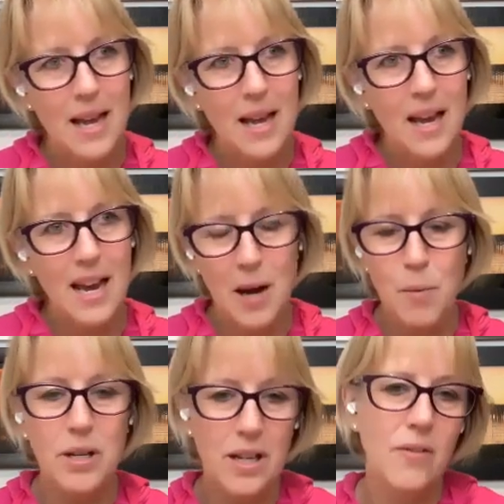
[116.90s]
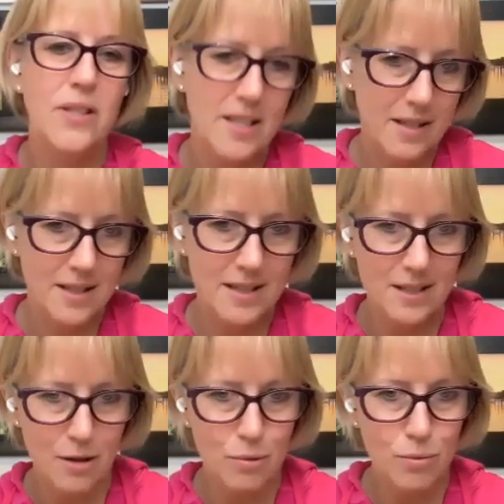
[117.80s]
he wouldn't even sit
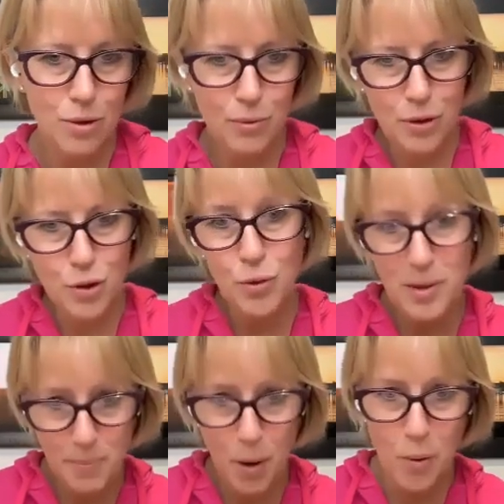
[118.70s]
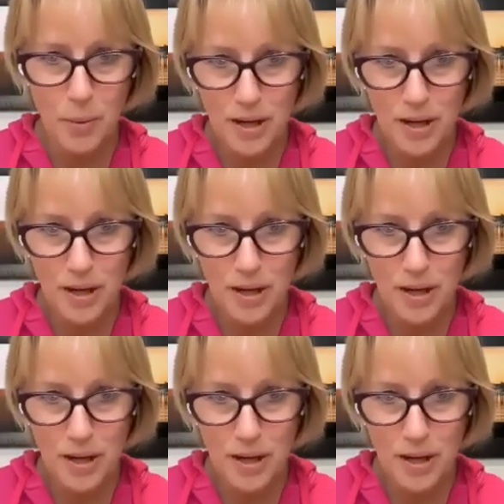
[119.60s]
still to enjoy the moment.